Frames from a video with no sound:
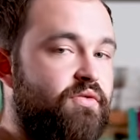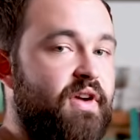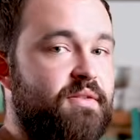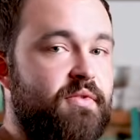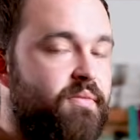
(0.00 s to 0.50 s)
good
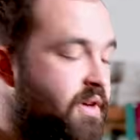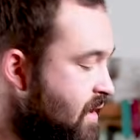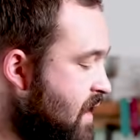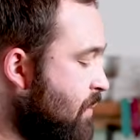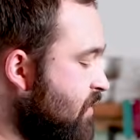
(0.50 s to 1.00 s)
range of movement.
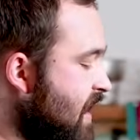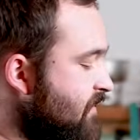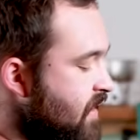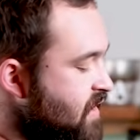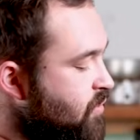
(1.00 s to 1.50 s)
And with
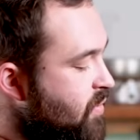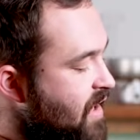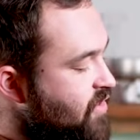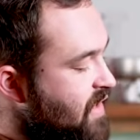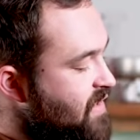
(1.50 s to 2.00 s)
that very small
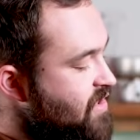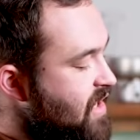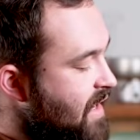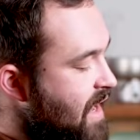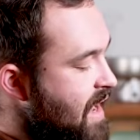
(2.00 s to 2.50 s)
amount of stretch this
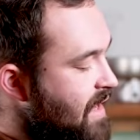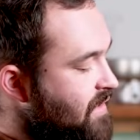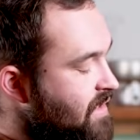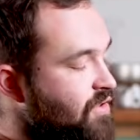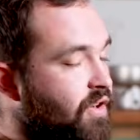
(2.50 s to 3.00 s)
jacket
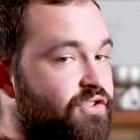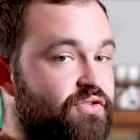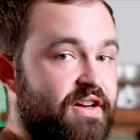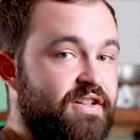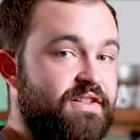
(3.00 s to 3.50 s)
has, it's not as
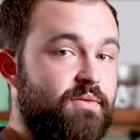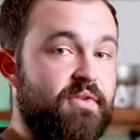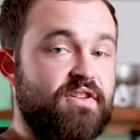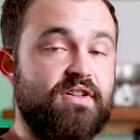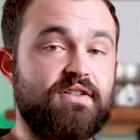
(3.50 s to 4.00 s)
stretchy as the one
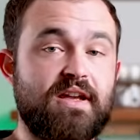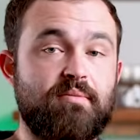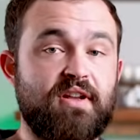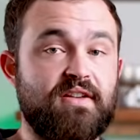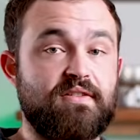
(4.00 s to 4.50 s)
we just looked
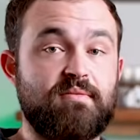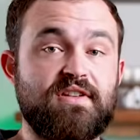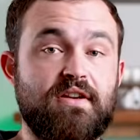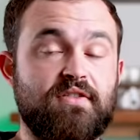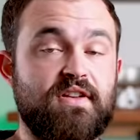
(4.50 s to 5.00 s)
at because of the
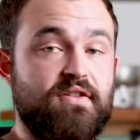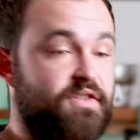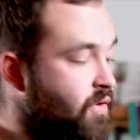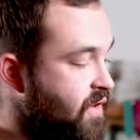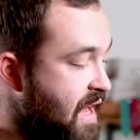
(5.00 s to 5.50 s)
materials they're
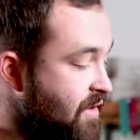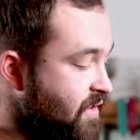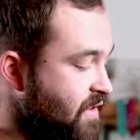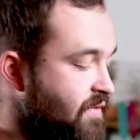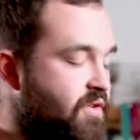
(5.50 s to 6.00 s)
using on the
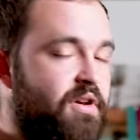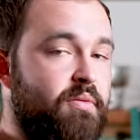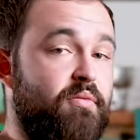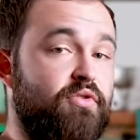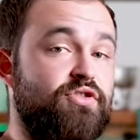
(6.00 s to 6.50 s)
outer to give you a
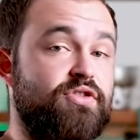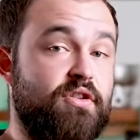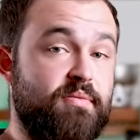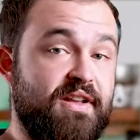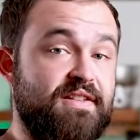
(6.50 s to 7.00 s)
little bit more
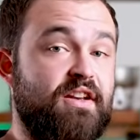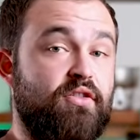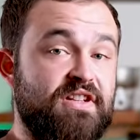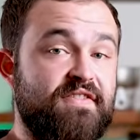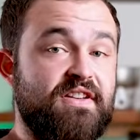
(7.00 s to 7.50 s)
durability and
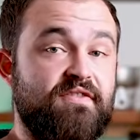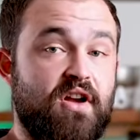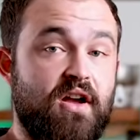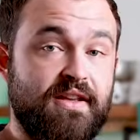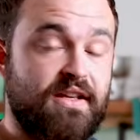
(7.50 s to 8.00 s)
longevity for
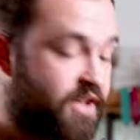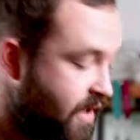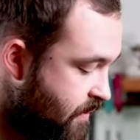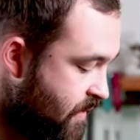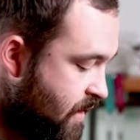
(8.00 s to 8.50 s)
a hiking
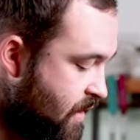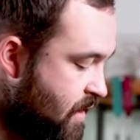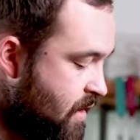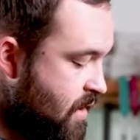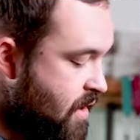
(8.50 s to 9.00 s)
jacket.
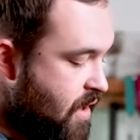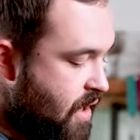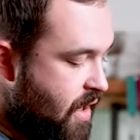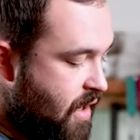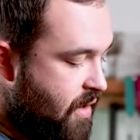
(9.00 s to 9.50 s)

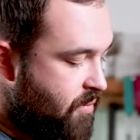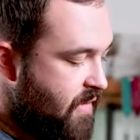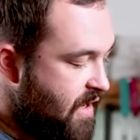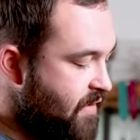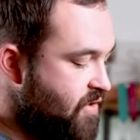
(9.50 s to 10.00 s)

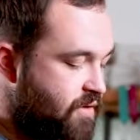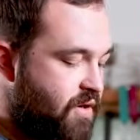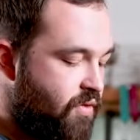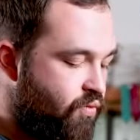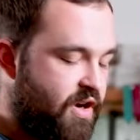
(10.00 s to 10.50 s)
It gives you
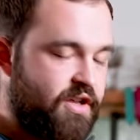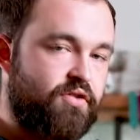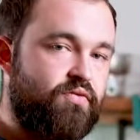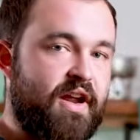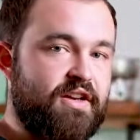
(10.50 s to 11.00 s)
a really
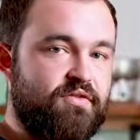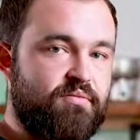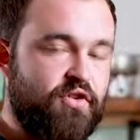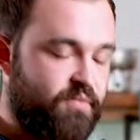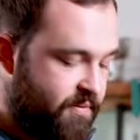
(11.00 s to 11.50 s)
good range of
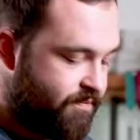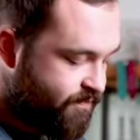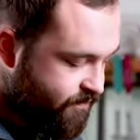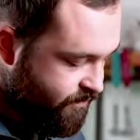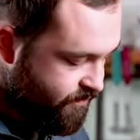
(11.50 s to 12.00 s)
movement.
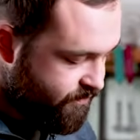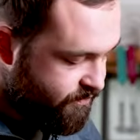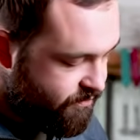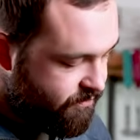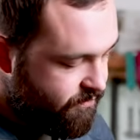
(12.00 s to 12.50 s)

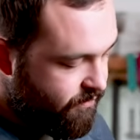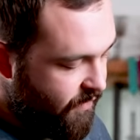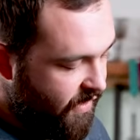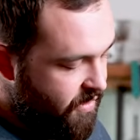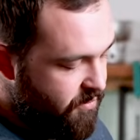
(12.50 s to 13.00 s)

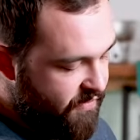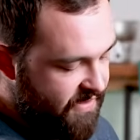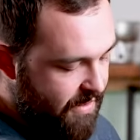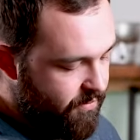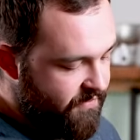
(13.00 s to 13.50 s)
Moving
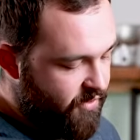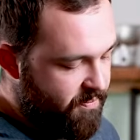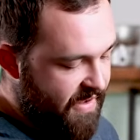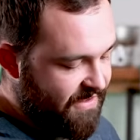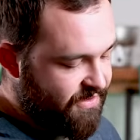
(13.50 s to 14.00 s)
down, we've
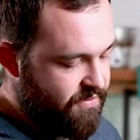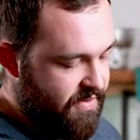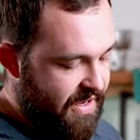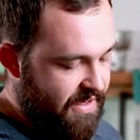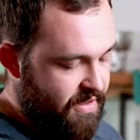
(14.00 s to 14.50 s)
gone back
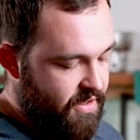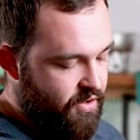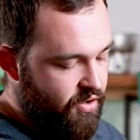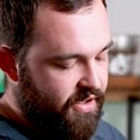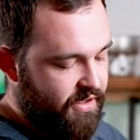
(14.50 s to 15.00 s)
to a
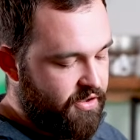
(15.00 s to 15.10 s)
hook and